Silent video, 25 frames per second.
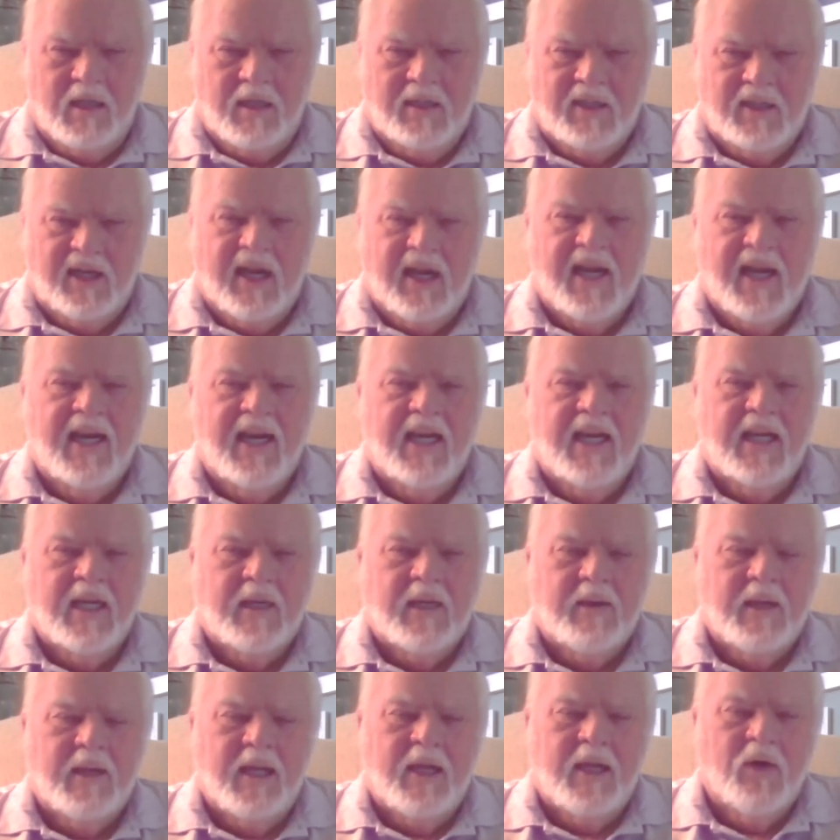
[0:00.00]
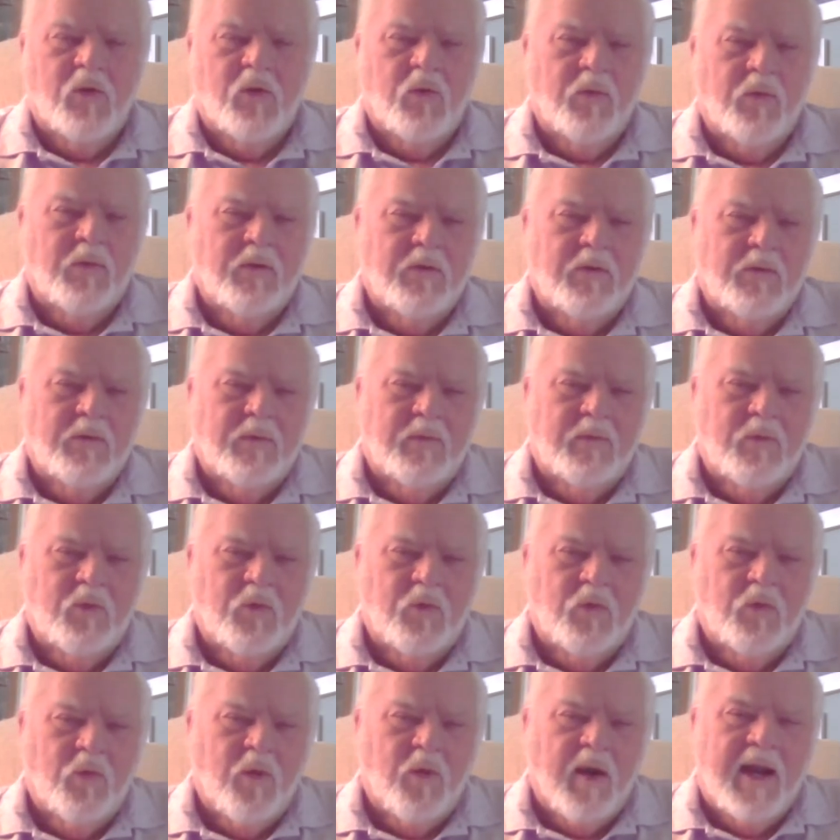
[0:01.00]
tank and
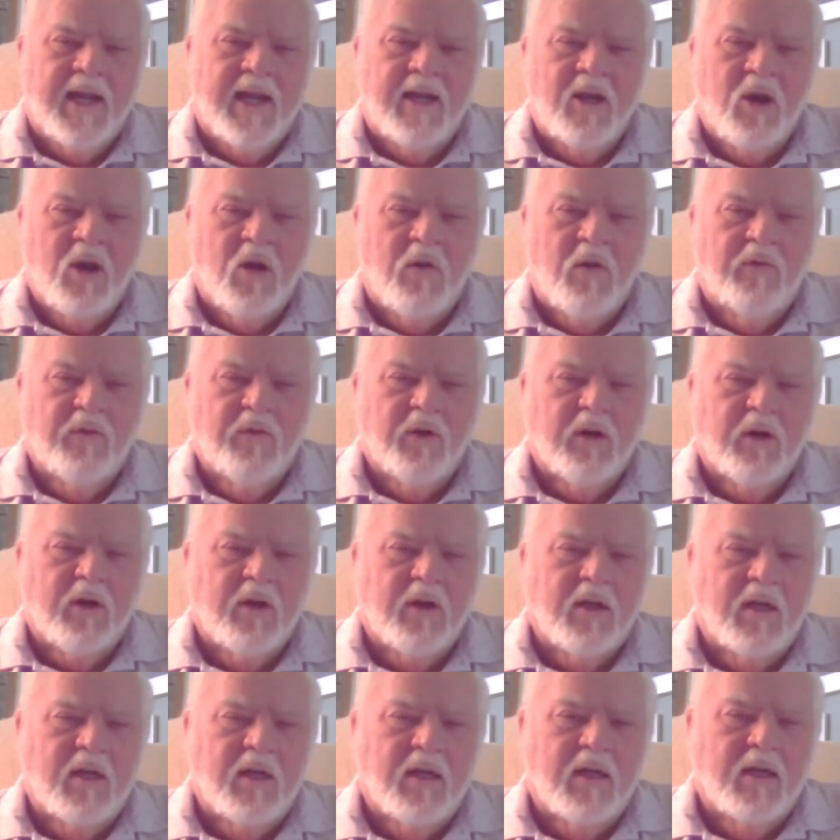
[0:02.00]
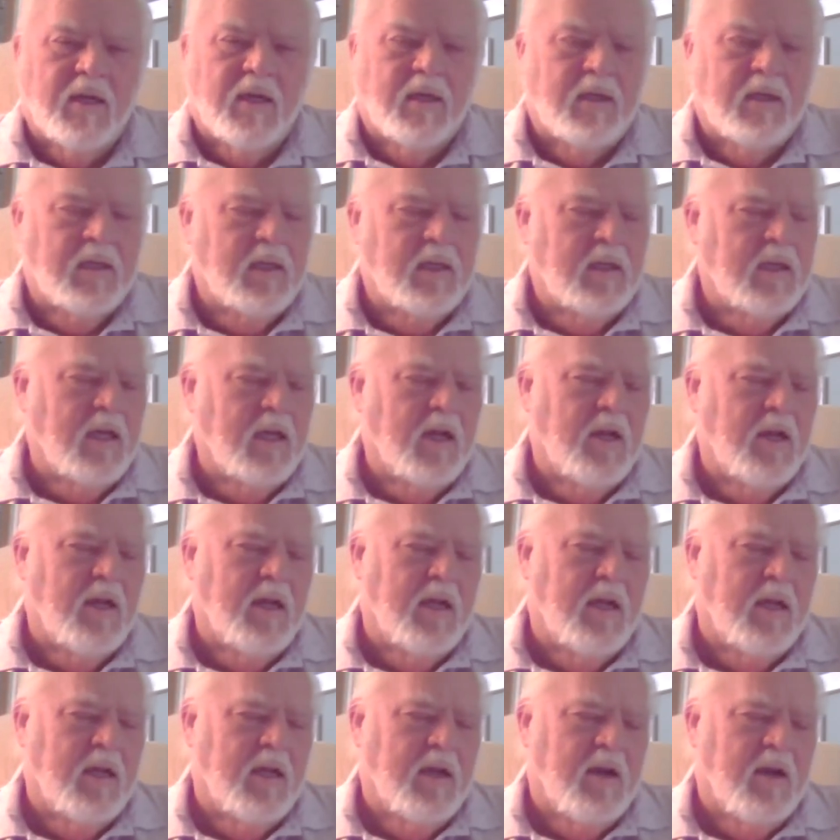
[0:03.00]
ran over
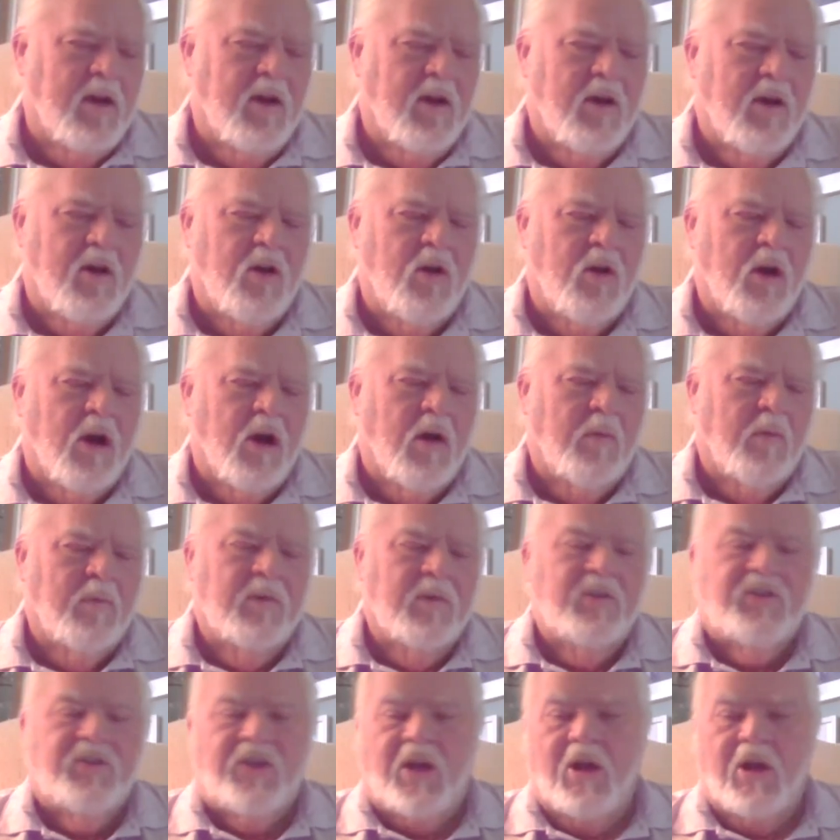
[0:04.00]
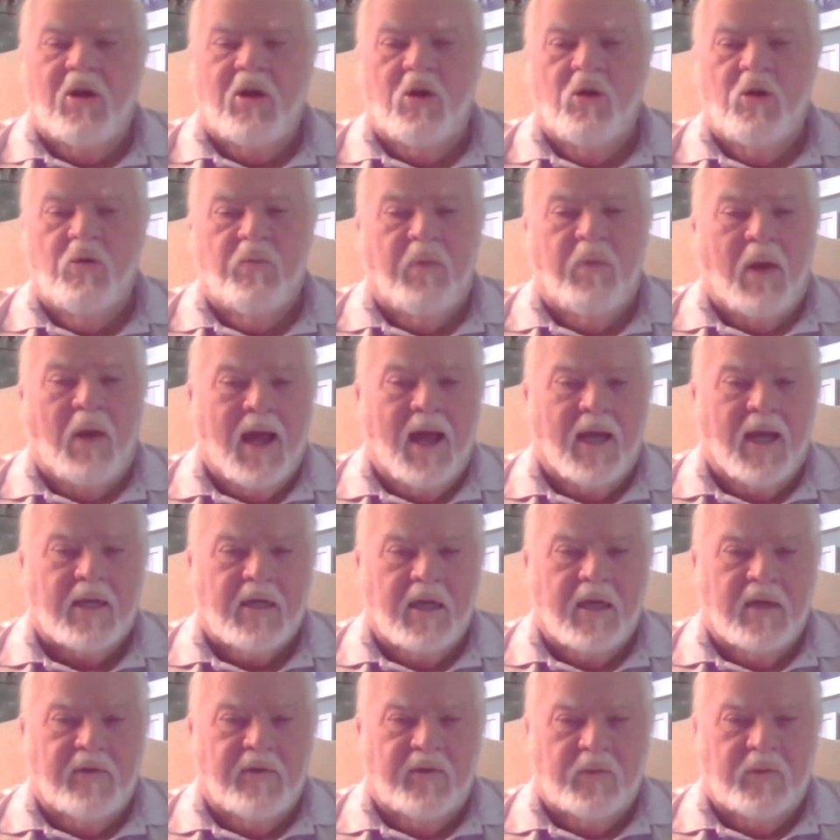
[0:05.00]
almost a whole block
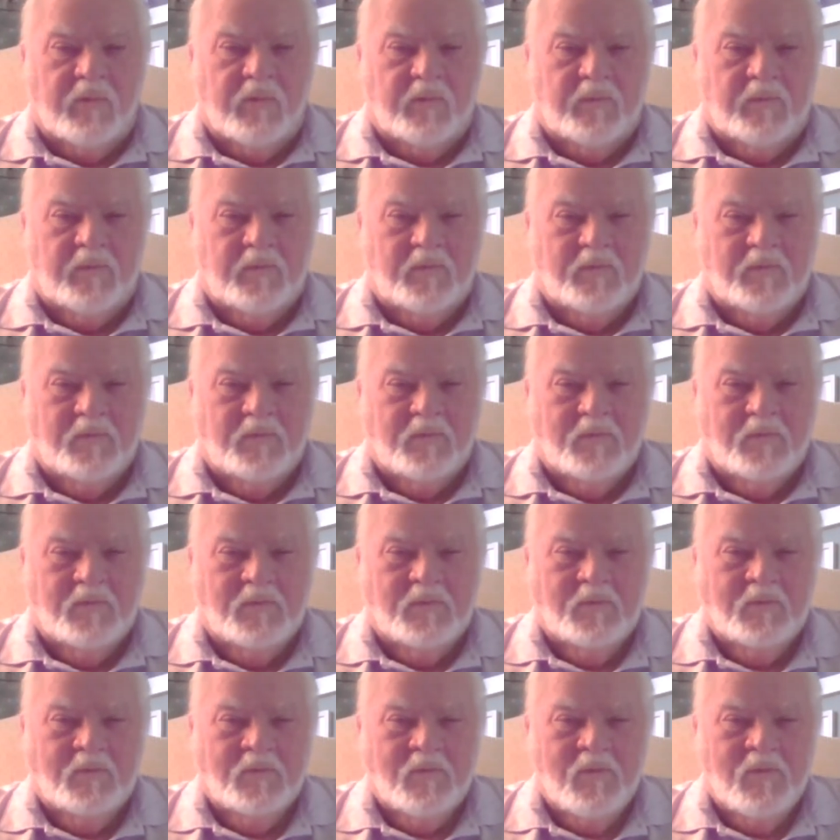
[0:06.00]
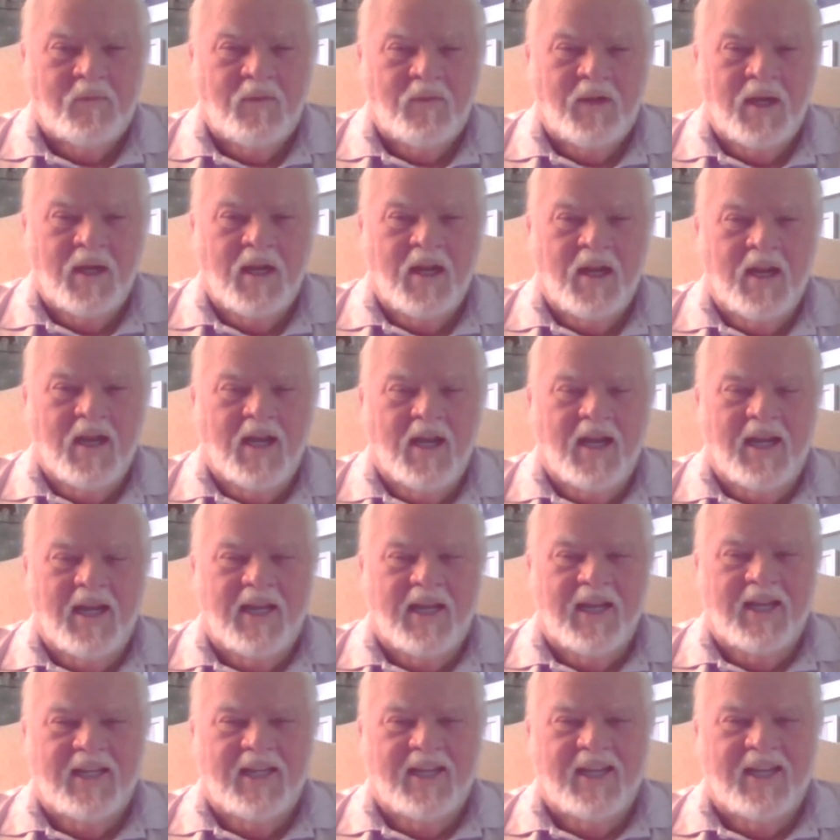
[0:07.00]
of them.
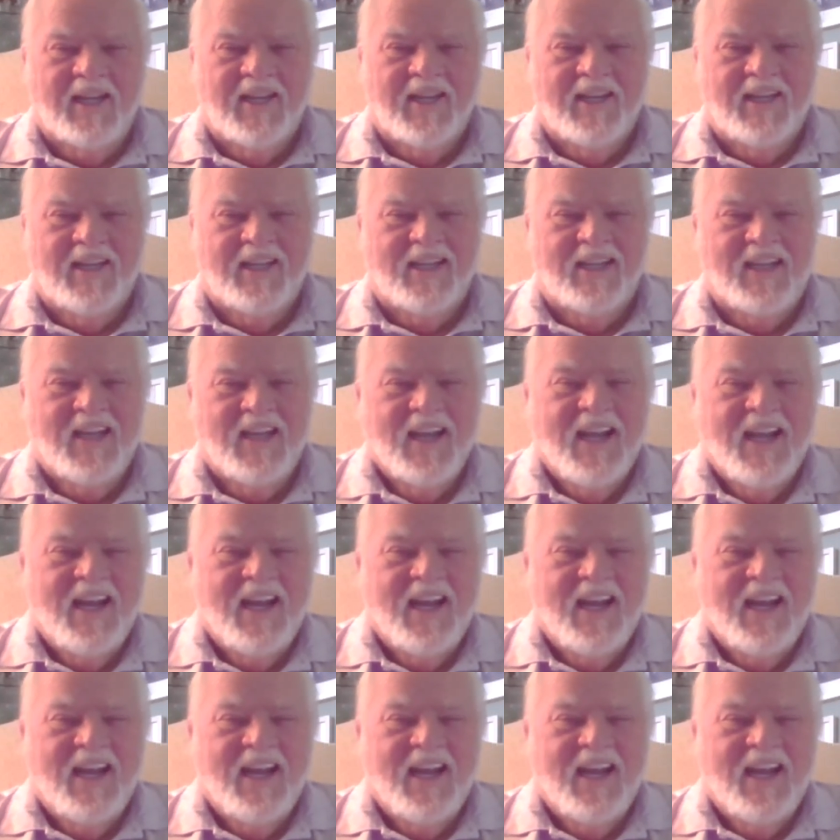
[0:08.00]
And